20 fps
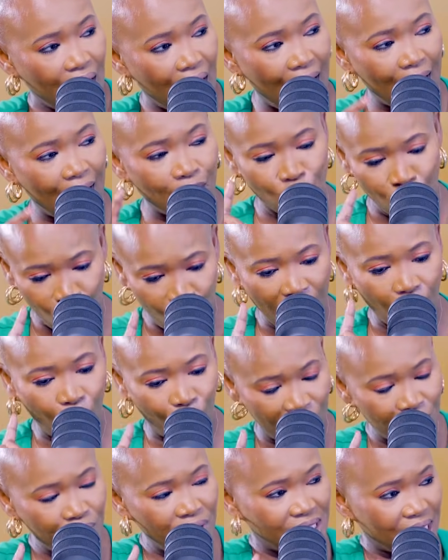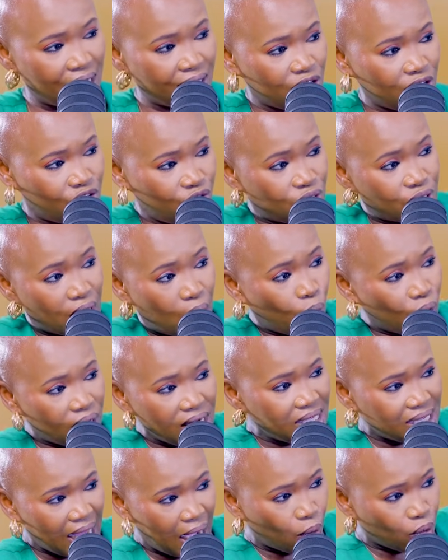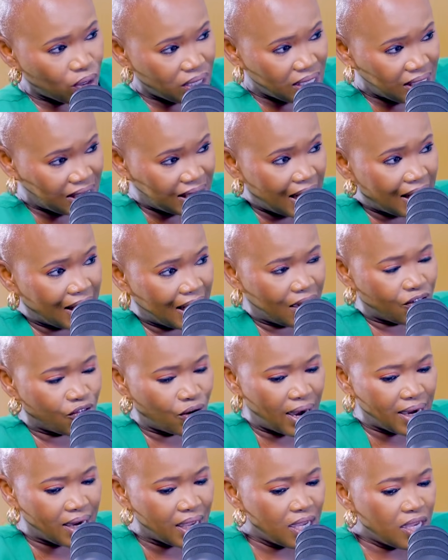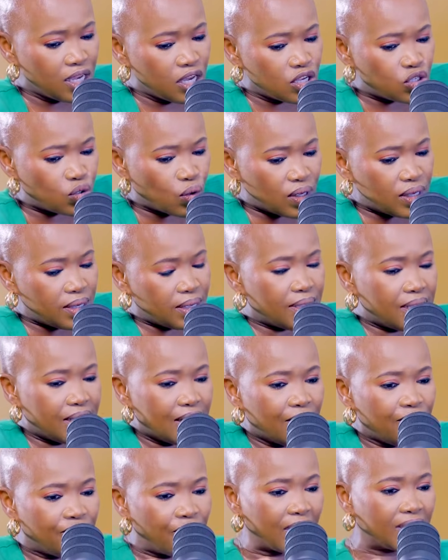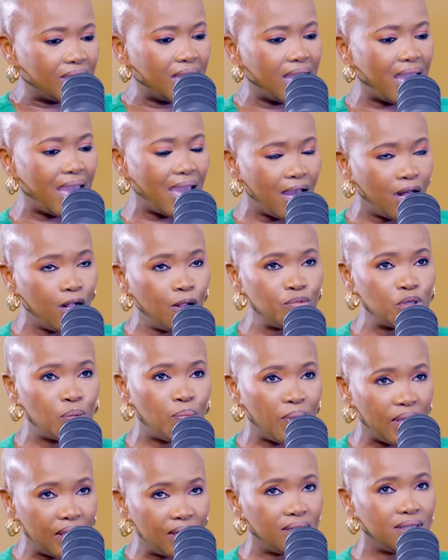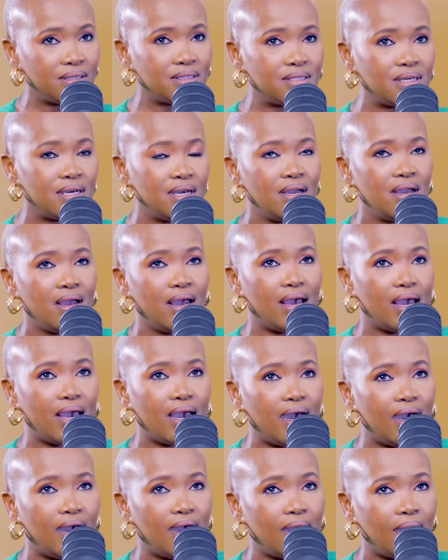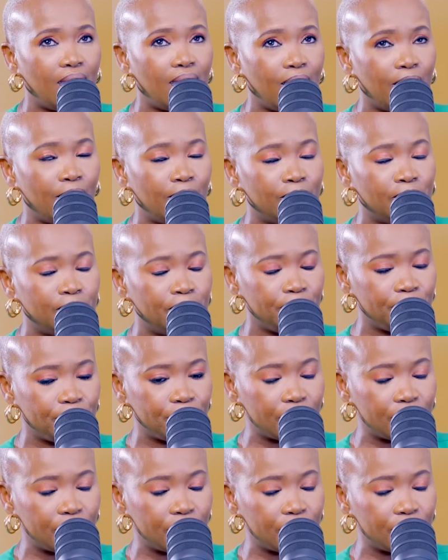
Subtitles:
I know I wouldn't be telling the truth, so I wouldn't say that, right? So in fact, they helped build a